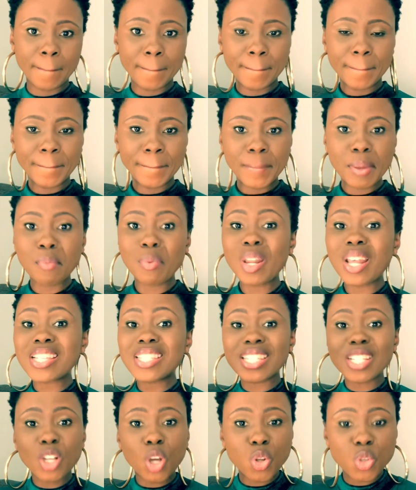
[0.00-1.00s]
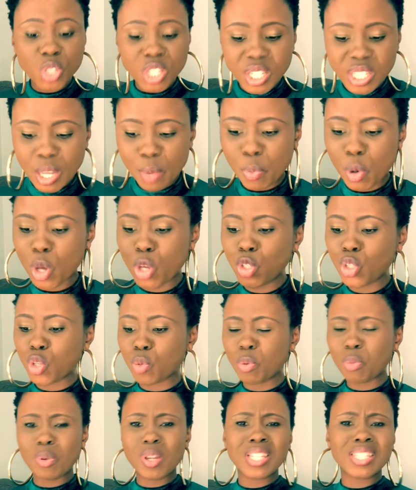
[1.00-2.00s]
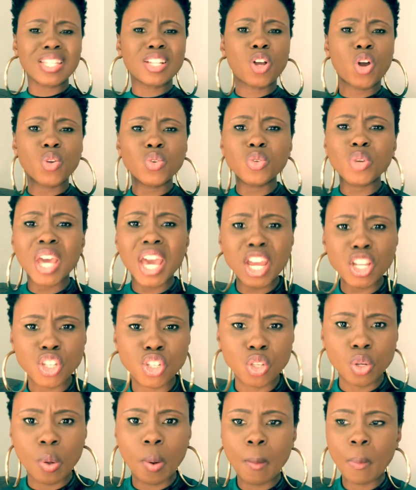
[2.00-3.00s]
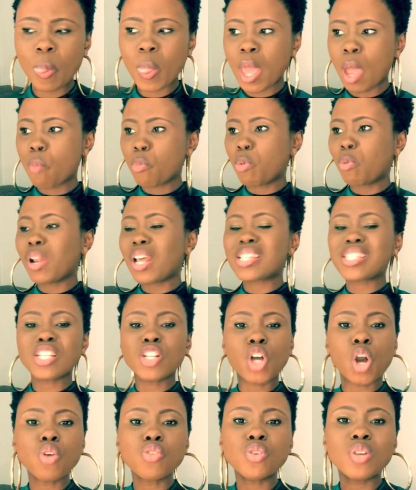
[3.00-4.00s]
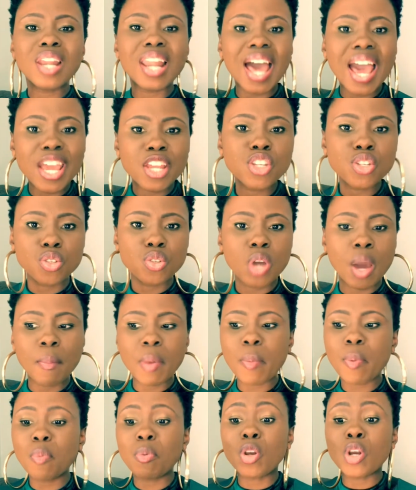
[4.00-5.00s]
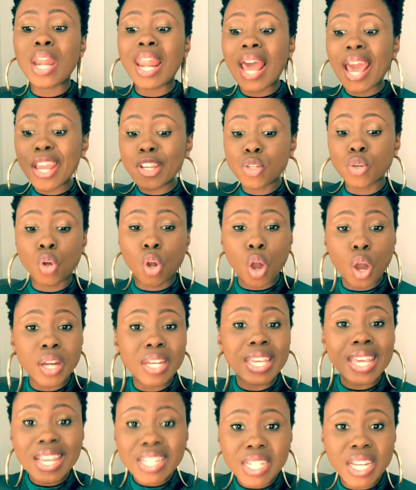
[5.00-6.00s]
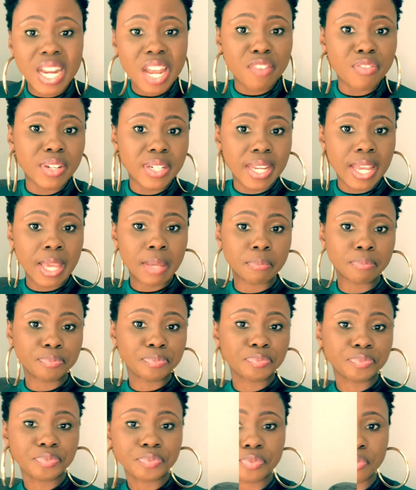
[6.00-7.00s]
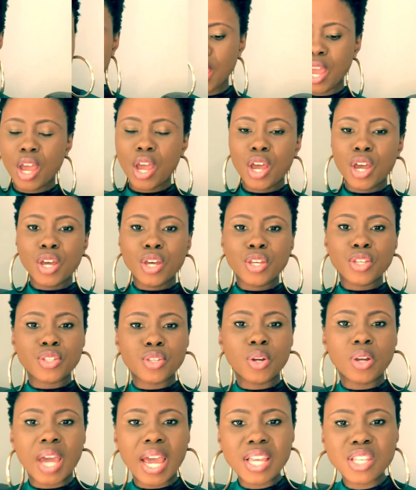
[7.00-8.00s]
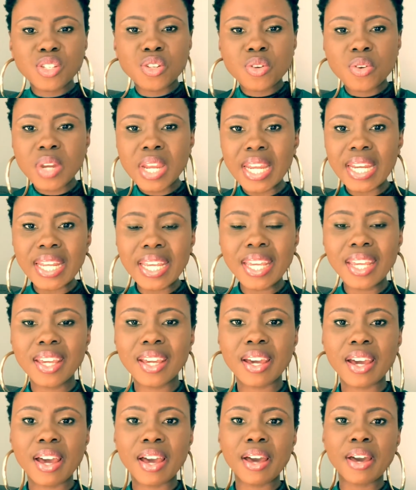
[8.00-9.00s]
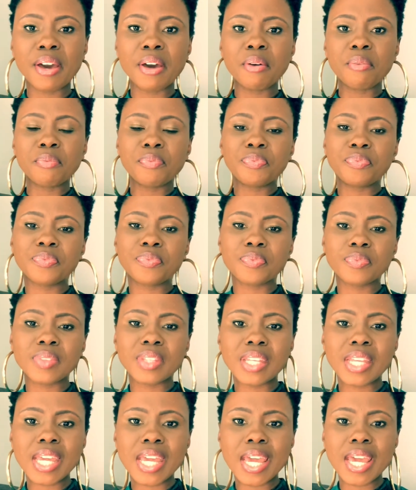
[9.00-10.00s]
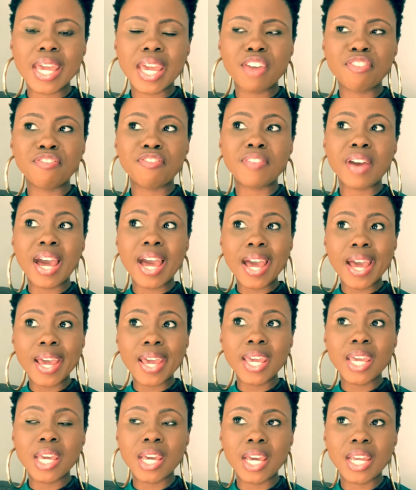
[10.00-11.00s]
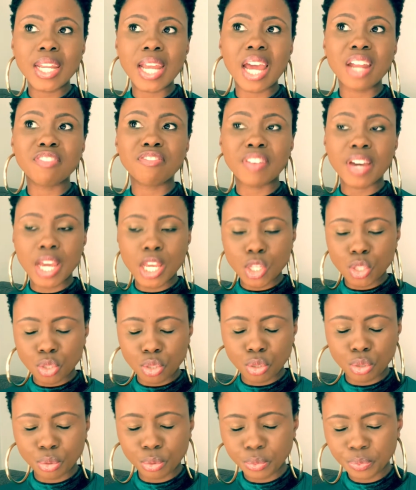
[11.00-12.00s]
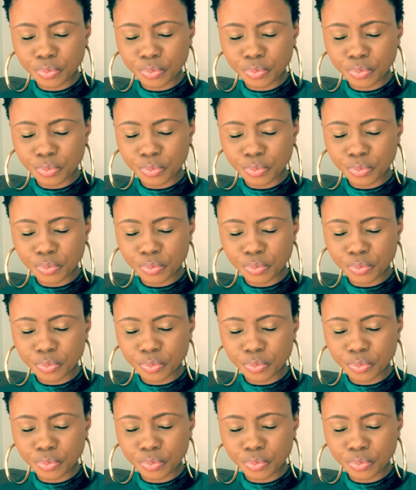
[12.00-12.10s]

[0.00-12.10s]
People are still going to disappoint you. People are still going to hurt you. People are still going to lie to you. I mean, people lie to God each and every day. So guys, really, if I can advise you,